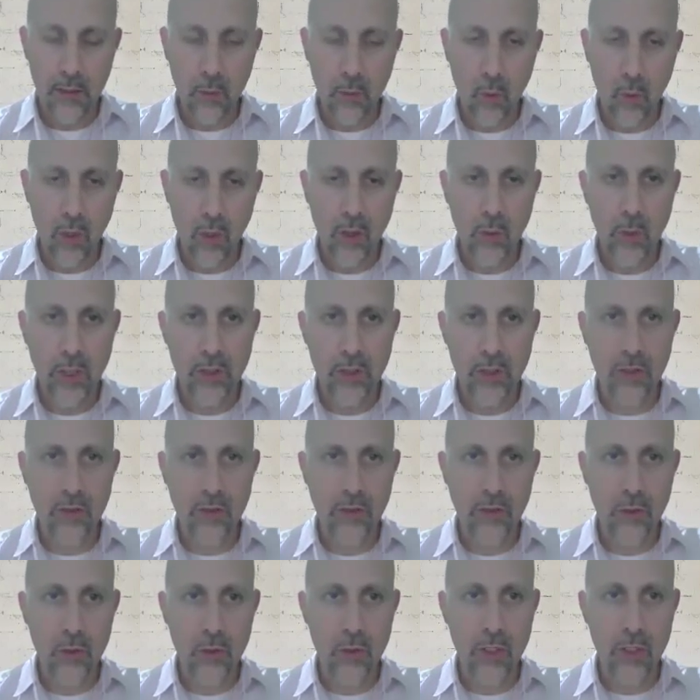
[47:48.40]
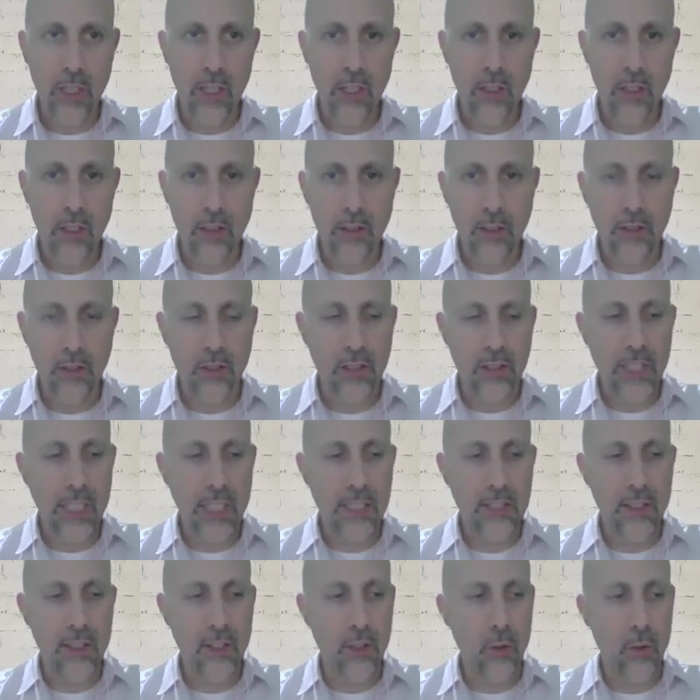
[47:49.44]
one question for you, and then I'll just
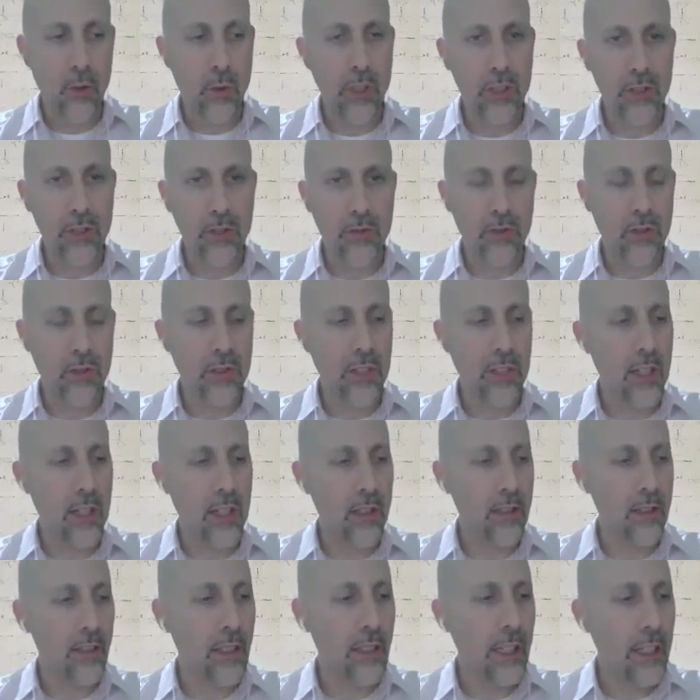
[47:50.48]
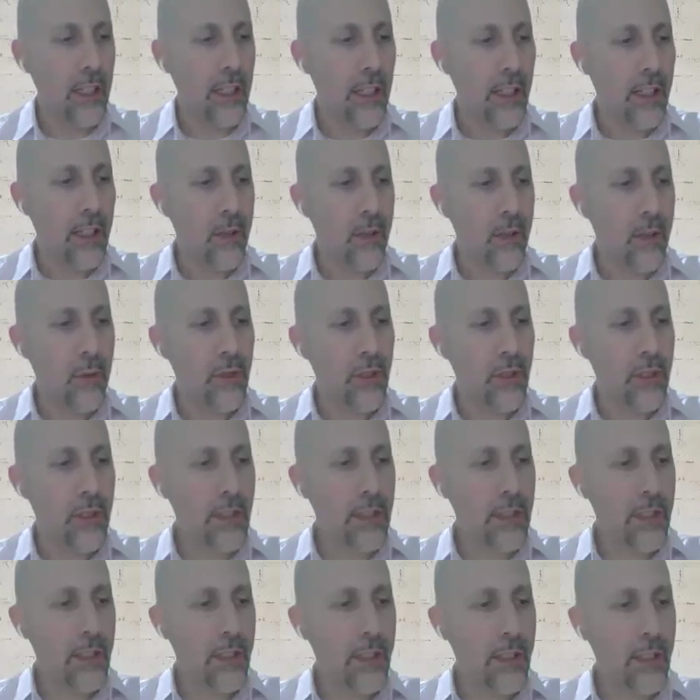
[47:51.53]
ask the other question for Tal, which
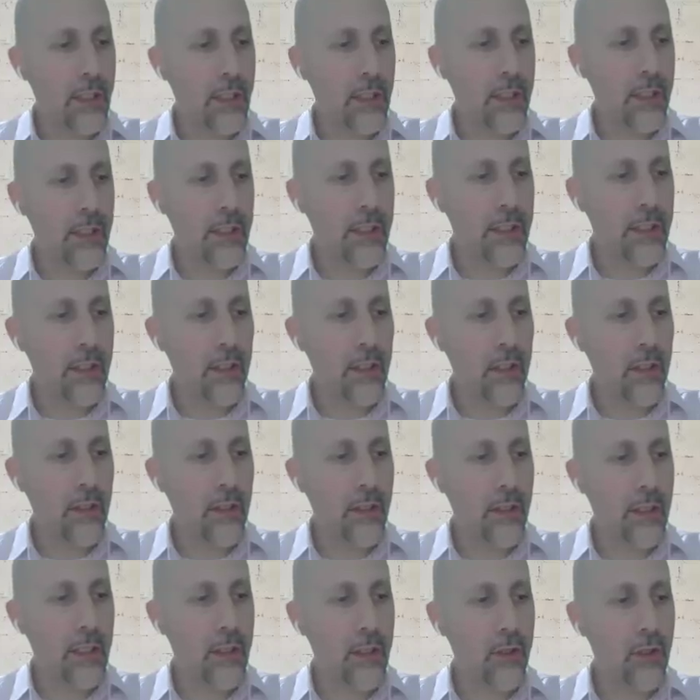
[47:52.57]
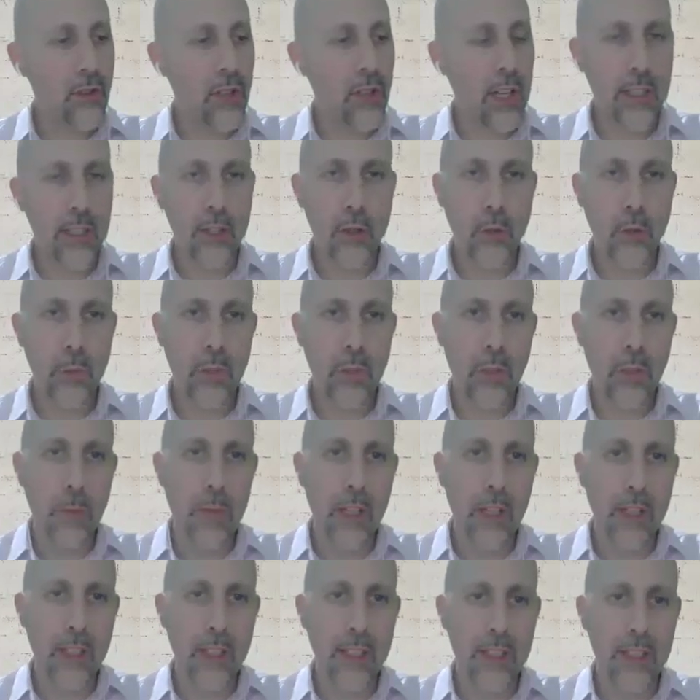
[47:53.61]
is, can you talk a little bit
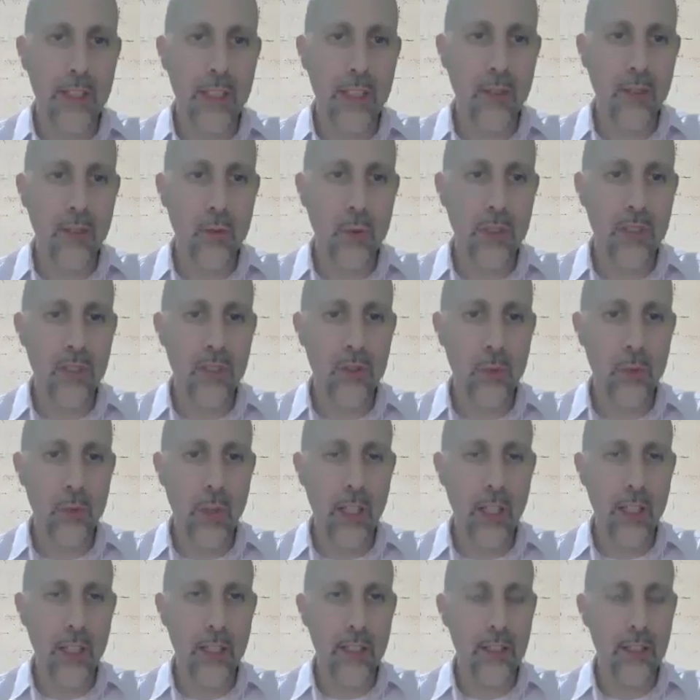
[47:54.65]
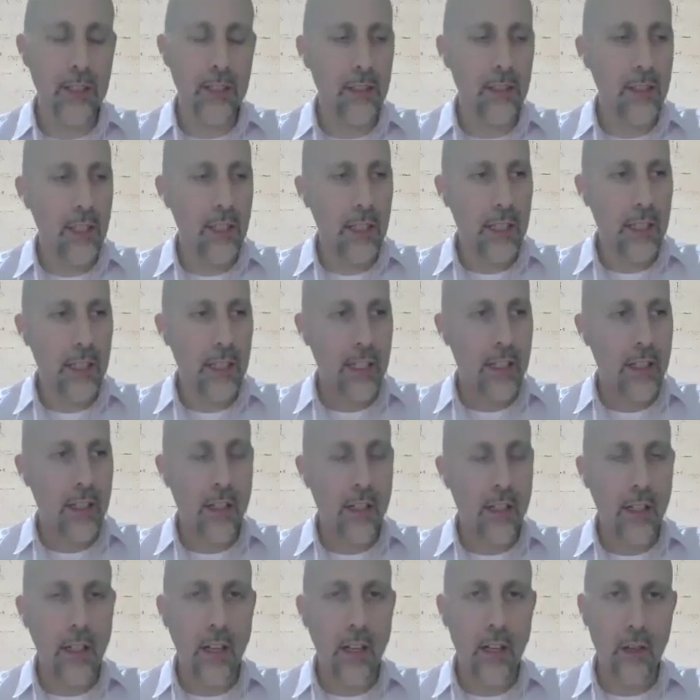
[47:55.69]
about the extent to which Israelis
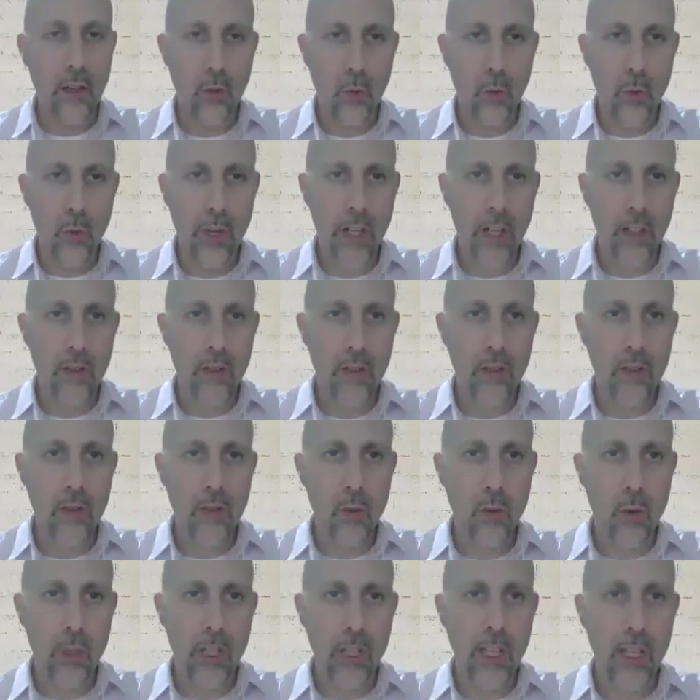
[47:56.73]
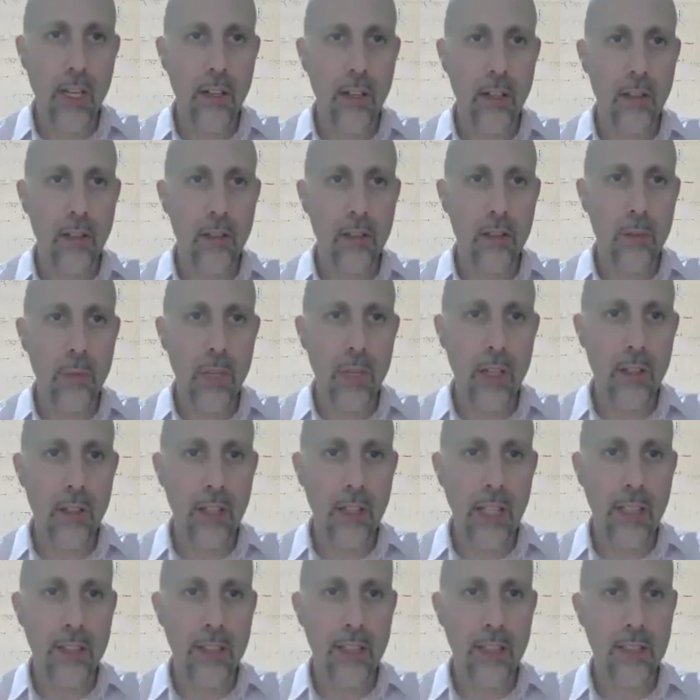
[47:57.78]
are aware or care about
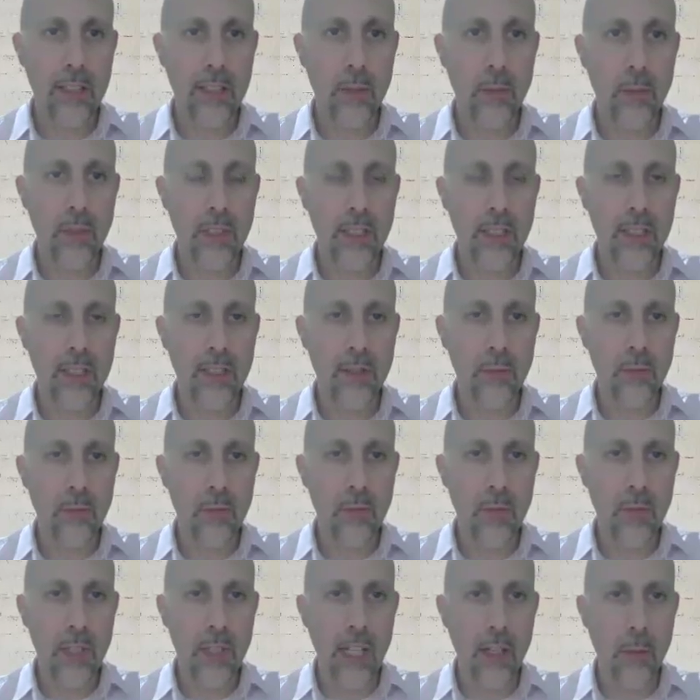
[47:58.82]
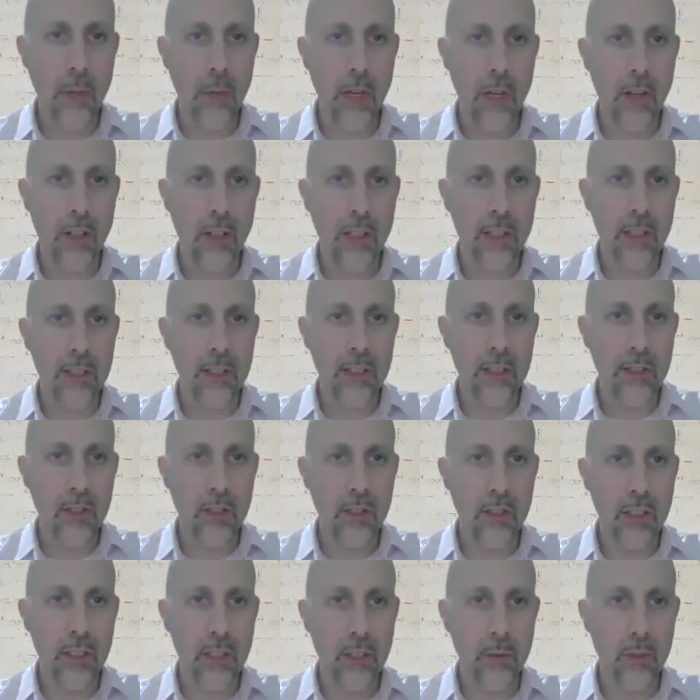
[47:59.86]
the anti-Semitism that Americans
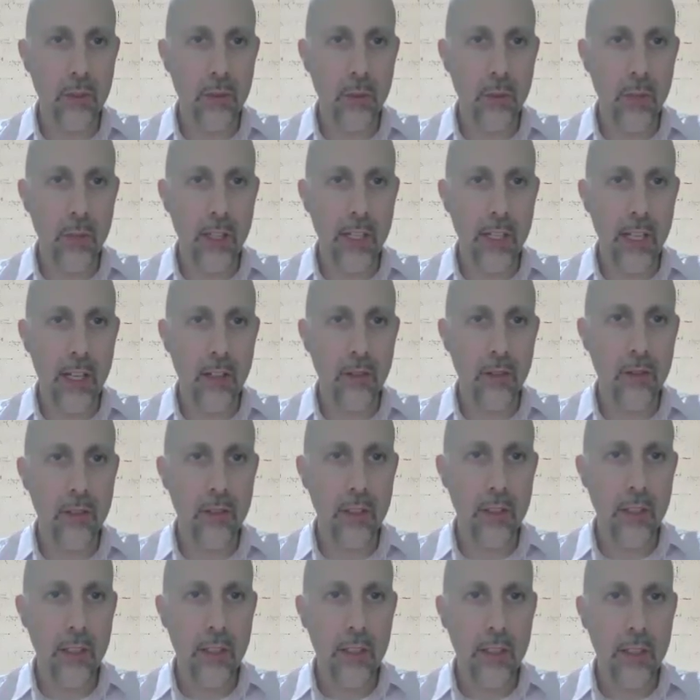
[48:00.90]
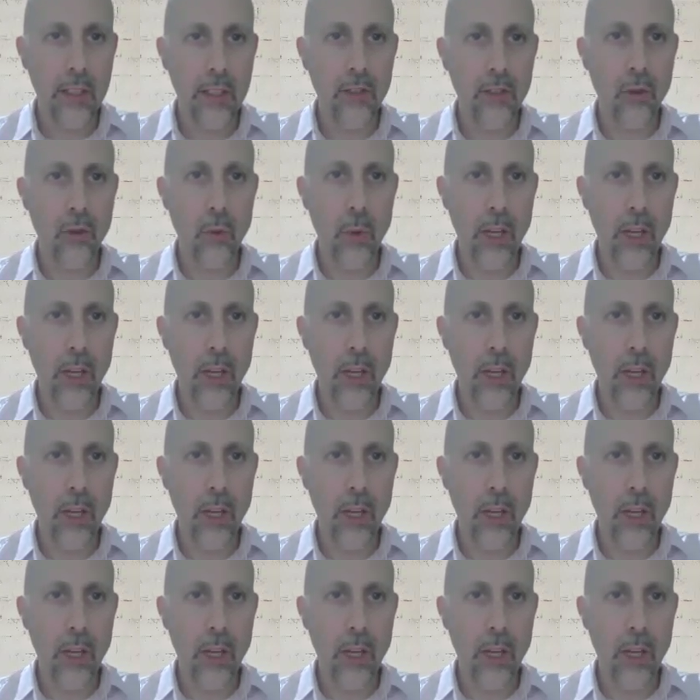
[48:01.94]
are dealing with right now in the